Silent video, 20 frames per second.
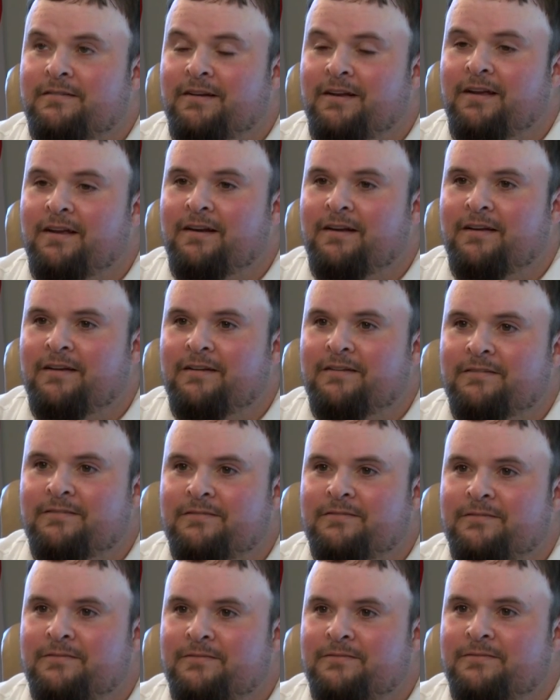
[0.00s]

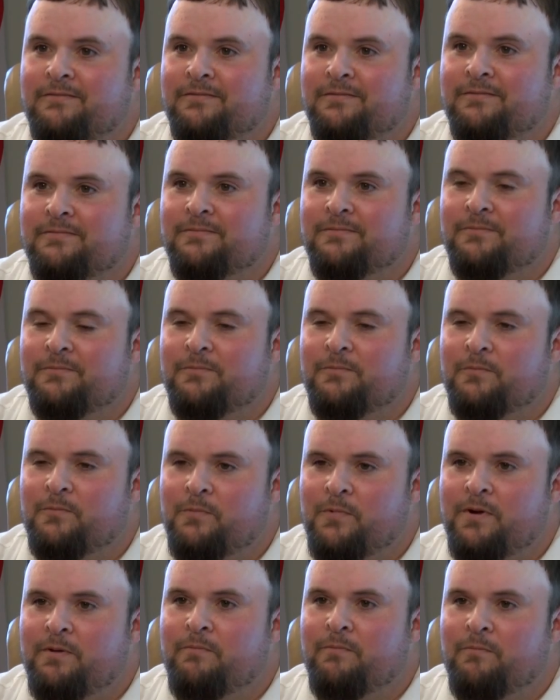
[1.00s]
And
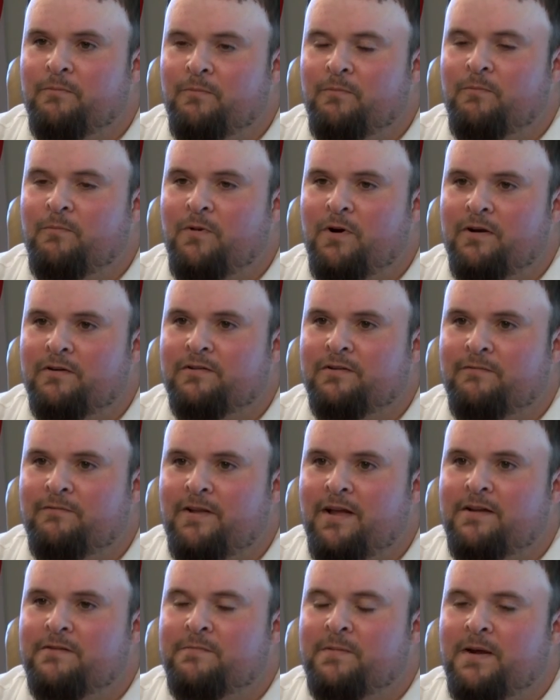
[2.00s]
we watched a
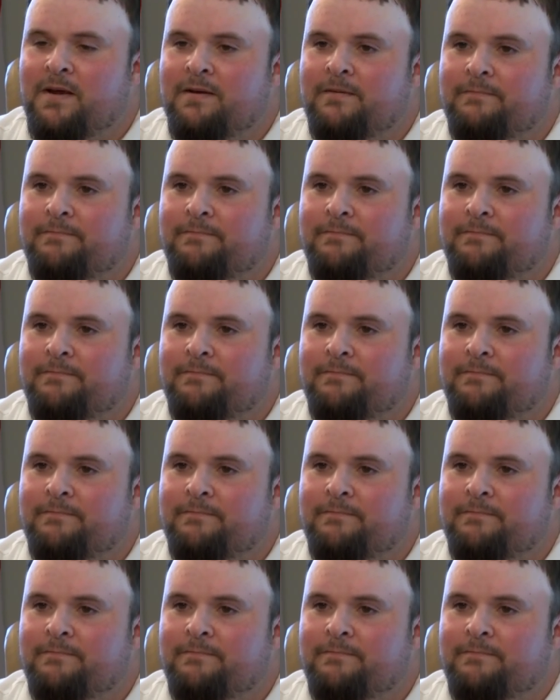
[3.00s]
flashbang.